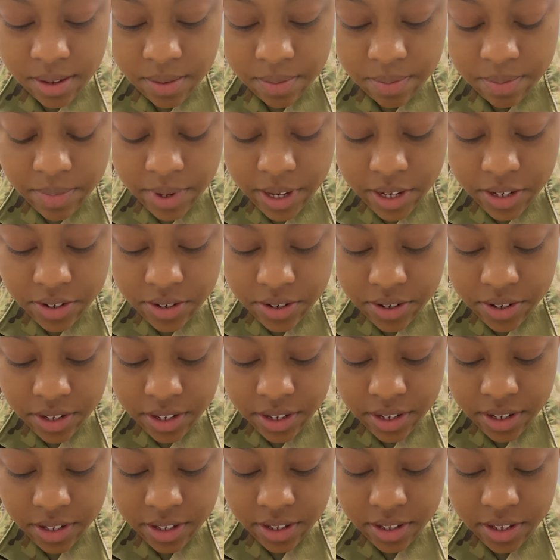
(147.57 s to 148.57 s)

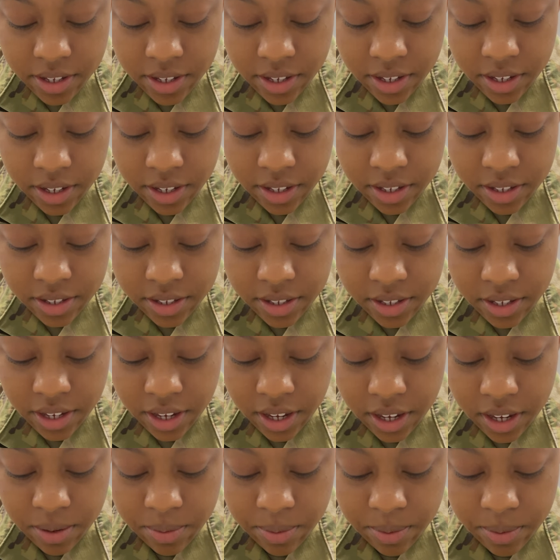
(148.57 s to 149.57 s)
measuring these
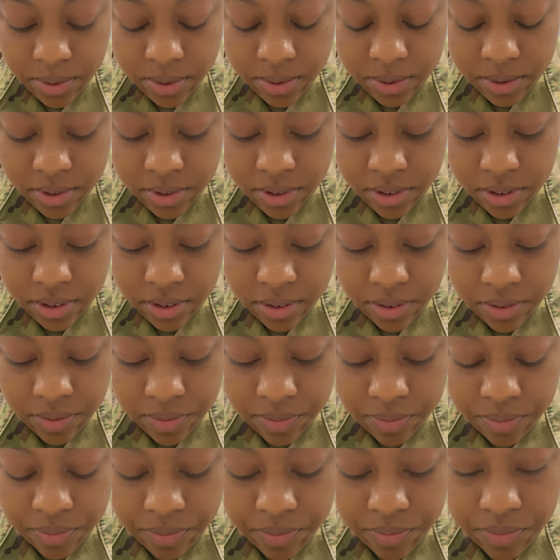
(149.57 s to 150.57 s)
cables.
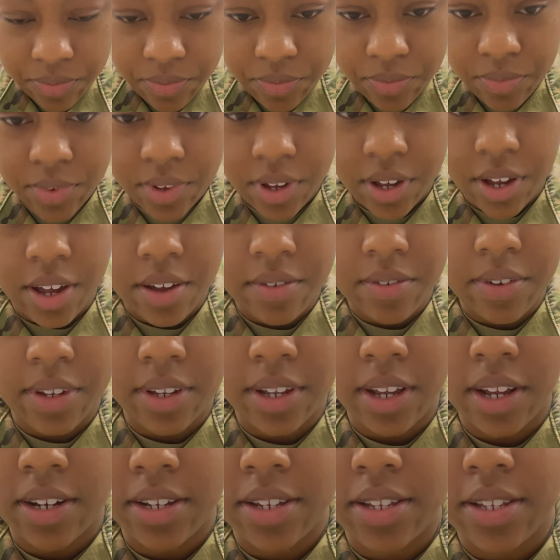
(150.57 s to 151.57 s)
I have a
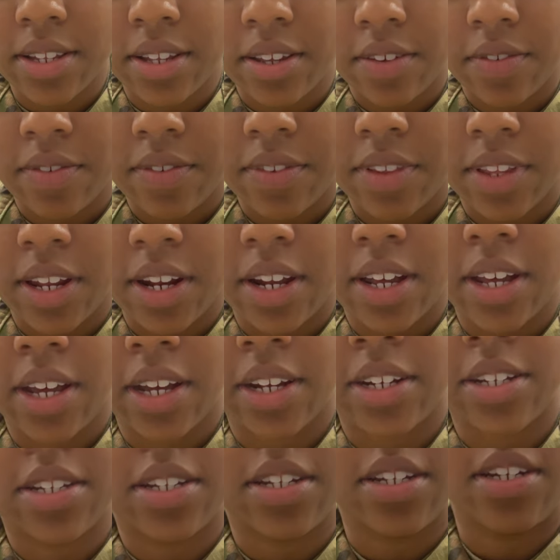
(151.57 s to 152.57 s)
lot of stuff that I
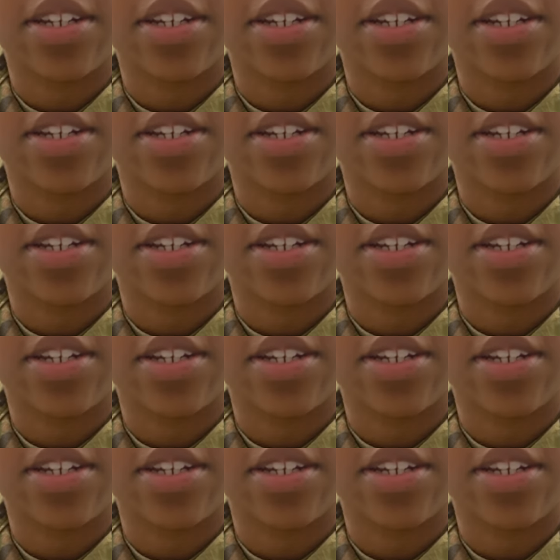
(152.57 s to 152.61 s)
actually